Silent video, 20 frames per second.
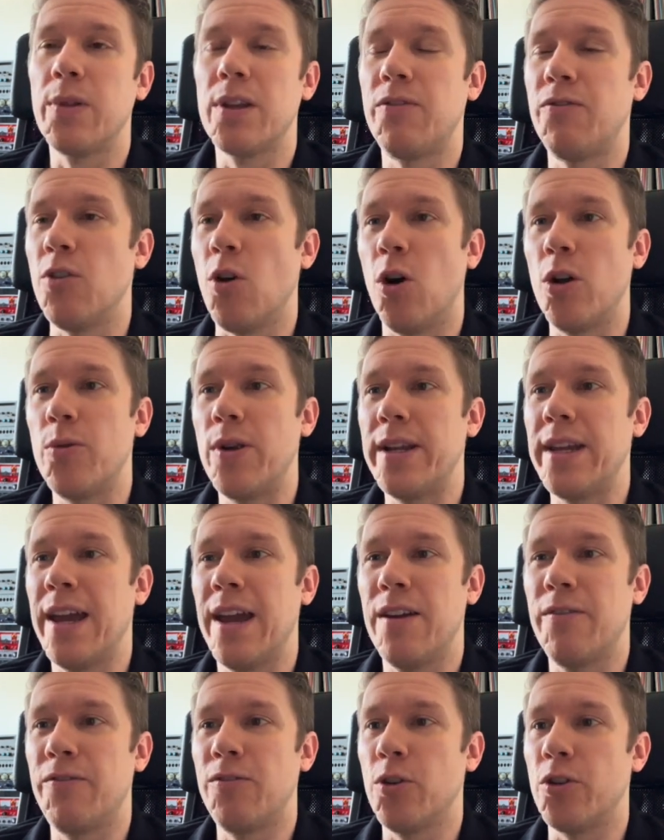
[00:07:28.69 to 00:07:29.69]
if you already
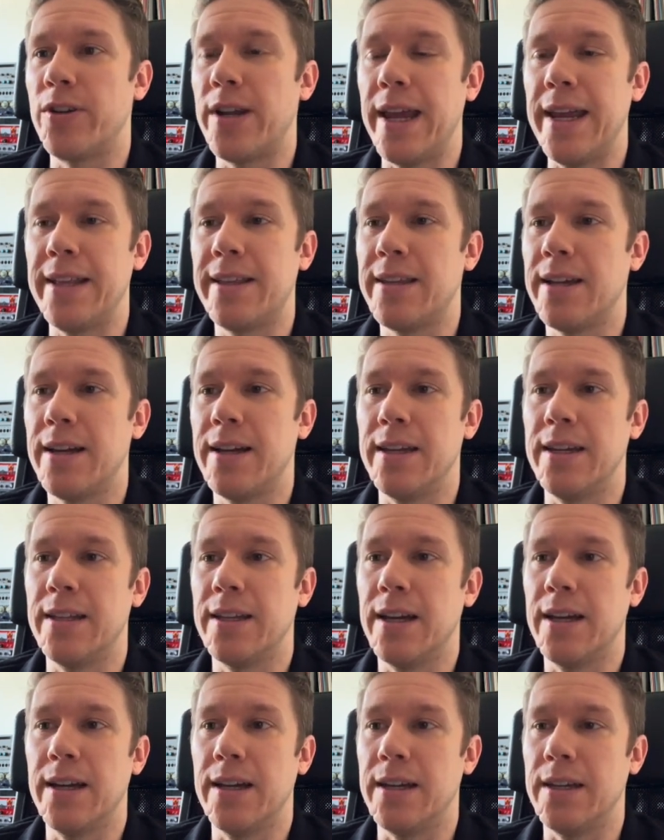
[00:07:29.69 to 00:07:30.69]
have your data in
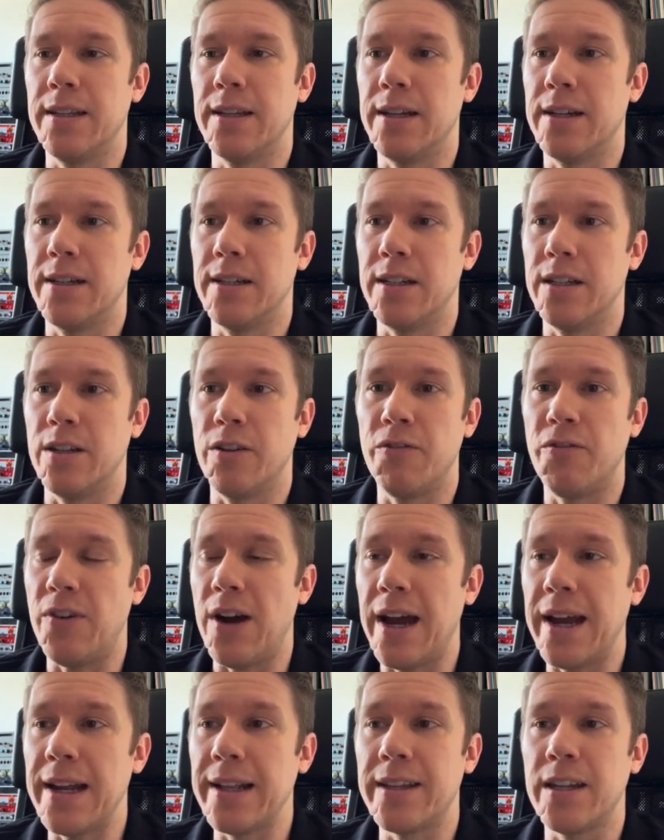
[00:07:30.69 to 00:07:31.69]
a
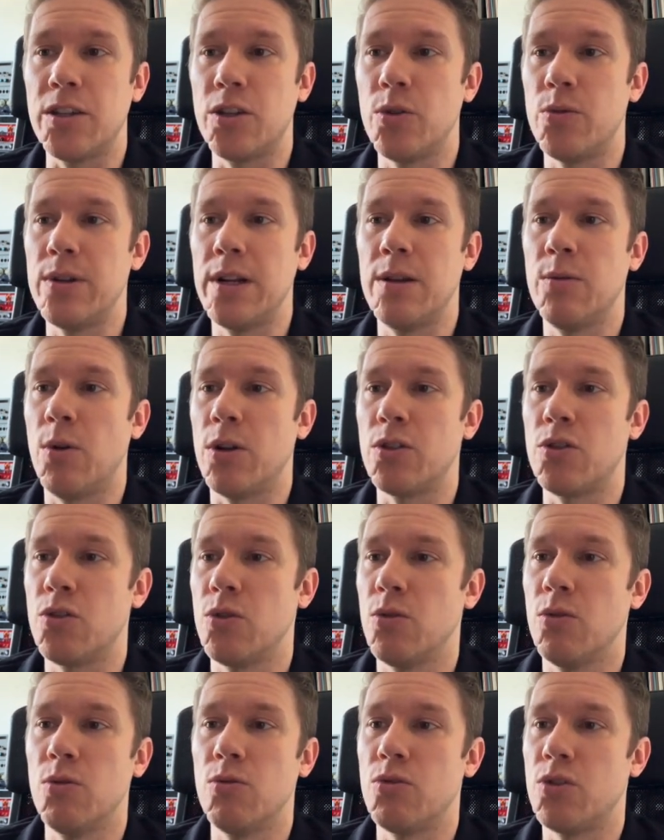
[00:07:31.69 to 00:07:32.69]
file that you really want
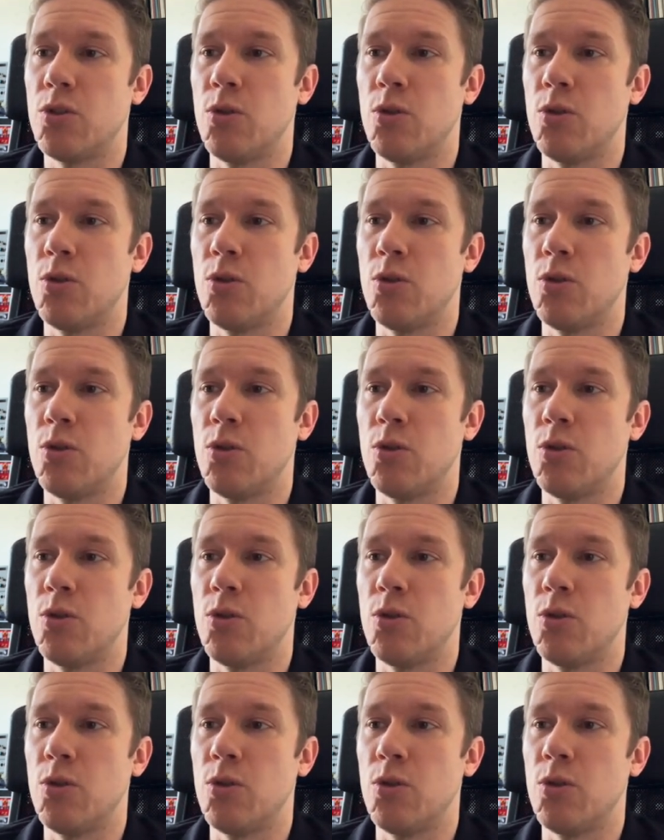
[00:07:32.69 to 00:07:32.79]
to